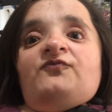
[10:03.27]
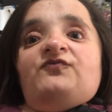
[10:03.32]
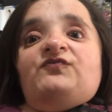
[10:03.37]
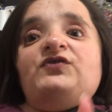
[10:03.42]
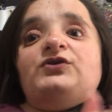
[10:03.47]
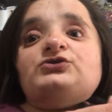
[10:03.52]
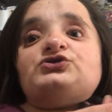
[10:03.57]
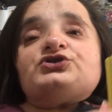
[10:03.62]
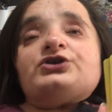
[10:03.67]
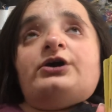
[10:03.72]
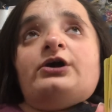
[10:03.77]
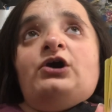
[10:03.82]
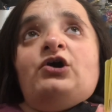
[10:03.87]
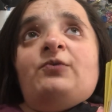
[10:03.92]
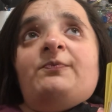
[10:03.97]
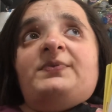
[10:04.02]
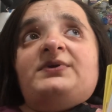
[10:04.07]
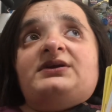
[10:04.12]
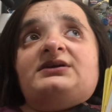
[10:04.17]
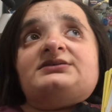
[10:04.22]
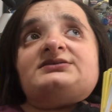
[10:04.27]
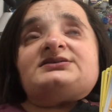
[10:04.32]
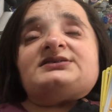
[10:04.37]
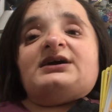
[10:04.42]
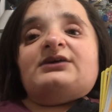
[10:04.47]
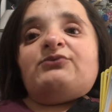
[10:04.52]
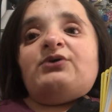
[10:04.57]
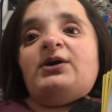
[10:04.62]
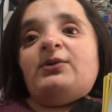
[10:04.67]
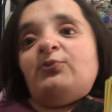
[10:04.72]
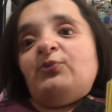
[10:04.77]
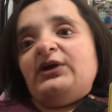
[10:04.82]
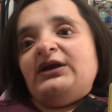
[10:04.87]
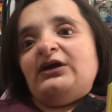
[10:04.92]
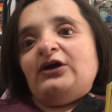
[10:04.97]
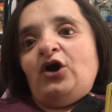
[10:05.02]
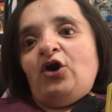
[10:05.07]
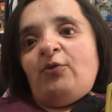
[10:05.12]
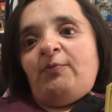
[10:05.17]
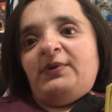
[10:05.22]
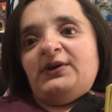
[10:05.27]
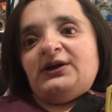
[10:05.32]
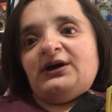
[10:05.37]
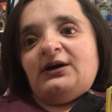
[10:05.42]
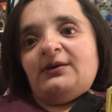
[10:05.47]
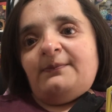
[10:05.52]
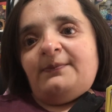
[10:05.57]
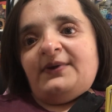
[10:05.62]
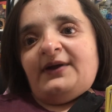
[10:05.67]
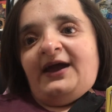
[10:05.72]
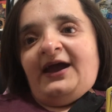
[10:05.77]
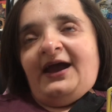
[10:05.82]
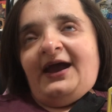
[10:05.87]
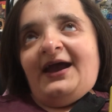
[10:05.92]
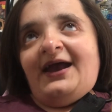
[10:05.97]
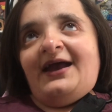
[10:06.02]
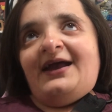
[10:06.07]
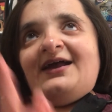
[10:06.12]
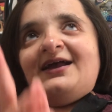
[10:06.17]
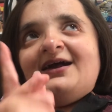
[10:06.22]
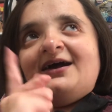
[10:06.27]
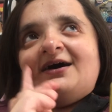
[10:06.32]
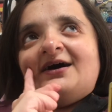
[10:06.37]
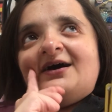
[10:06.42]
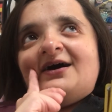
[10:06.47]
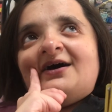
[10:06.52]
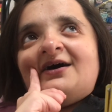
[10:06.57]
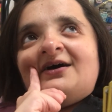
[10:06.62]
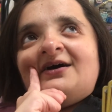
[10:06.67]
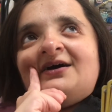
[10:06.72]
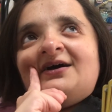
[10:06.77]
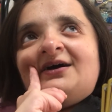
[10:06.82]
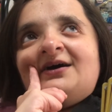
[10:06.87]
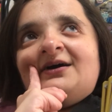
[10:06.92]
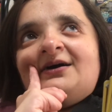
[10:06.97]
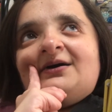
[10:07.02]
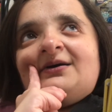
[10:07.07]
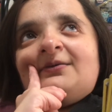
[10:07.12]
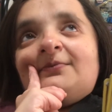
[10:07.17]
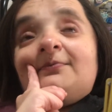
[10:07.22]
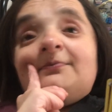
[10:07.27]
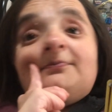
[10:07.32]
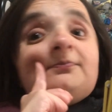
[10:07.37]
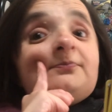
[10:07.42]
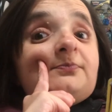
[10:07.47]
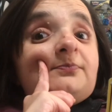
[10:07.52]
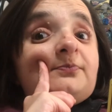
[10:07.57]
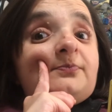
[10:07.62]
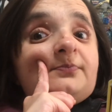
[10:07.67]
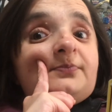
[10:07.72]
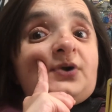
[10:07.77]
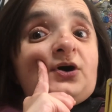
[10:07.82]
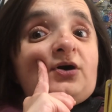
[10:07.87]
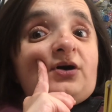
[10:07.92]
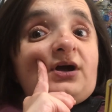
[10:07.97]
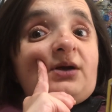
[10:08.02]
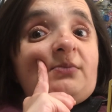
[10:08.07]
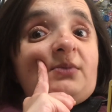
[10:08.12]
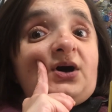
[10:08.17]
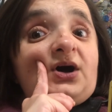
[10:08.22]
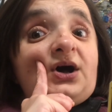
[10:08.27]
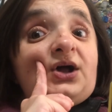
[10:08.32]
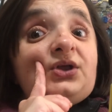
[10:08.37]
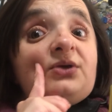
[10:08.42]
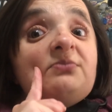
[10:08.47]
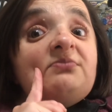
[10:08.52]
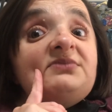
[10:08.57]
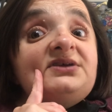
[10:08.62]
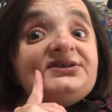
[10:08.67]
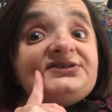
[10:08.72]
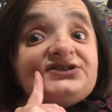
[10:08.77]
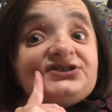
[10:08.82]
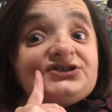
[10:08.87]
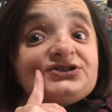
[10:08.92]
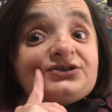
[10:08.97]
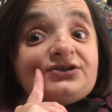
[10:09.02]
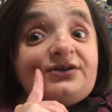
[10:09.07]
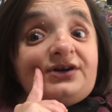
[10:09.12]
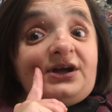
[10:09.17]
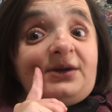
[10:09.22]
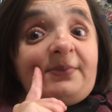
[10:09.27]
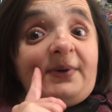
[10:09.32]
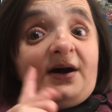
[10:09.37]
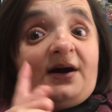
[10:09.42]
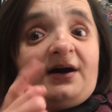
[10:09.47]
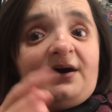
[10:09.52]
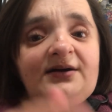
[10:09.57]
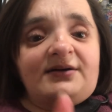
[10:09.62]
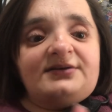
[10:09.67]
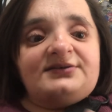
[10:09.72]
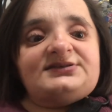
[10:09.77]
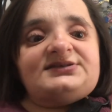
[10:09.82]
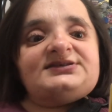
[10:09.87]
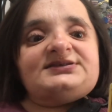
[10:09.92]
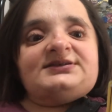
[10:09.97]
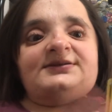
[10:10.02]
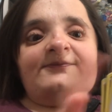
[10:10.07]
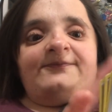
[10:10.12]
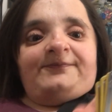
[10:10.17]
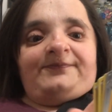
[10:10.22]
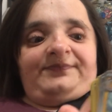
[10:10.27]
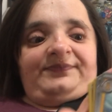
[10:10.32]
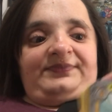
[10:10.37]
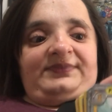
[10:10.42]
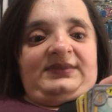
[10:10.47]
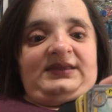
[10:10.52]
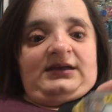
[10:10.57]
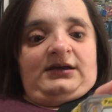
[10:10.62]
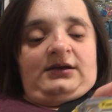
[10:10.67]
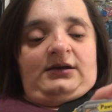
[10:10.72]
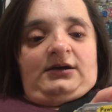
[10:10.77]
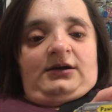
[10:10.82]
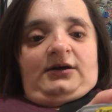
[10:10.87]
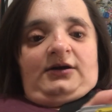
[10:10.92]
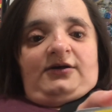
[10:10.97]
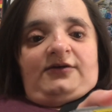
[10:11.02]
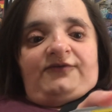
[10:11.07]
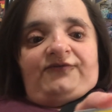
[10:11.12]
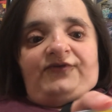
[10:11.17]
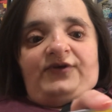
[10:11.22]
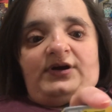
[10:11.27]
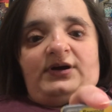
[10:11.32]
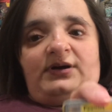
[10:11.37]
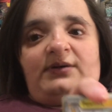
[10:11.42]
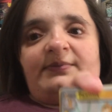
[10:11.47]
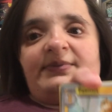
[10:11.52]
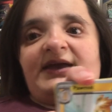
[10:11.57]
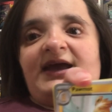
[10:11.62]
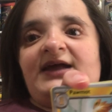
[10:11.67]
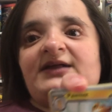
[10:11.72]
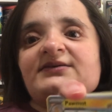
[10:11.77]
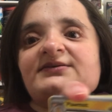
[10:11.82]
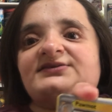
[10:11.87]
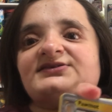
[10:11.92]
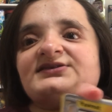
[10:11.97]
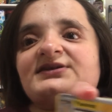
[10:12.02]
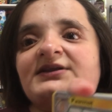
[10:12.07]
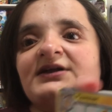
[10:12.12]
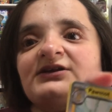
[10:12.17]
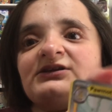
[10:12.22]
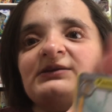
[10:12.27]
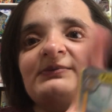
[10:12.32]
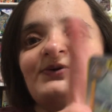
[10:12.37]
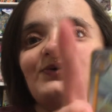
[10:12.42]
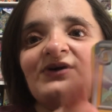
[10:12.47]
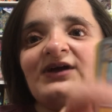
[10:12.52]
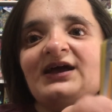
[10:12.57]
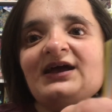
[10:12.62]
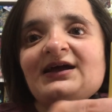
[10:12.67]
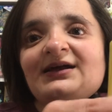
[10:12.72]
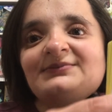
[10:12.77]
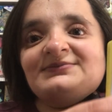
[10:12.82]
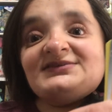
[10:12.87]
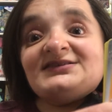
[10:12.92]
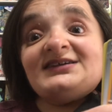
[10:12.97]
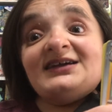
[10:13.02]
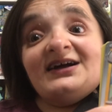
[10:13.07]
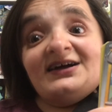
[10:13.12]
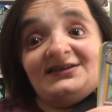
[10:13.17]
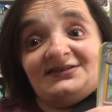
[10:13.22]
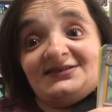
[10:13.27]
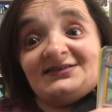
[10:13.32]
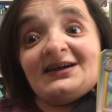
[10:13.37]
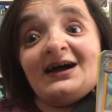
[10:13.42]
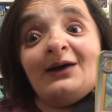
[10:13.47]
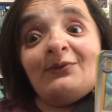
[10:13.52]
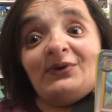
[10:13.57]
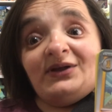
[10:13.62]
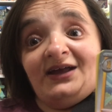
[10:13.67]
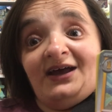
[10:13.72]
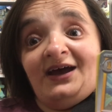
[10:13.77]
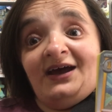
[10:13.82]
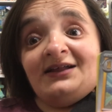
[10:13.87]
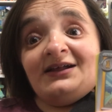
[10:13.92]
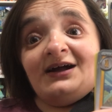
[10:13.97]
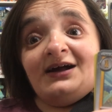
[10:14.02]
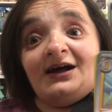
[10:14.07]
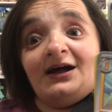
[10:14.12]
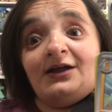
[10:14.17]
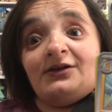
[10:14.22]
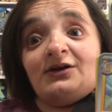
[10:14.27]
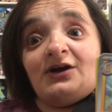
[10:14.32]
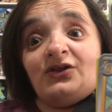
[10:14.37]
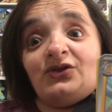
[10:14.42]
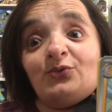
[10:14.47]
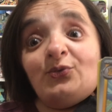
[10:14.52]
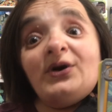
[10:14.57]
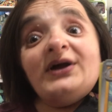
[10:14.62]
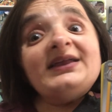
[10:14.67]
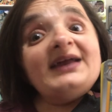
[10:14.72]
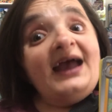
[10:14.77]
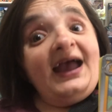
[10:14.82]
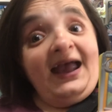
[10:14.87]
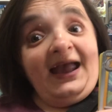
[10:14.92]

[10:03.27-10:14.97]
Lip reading: future openings, like when we open up a Pokemon mystery box from Canada's Collectable Games. Yes, I went ahead and got another one, and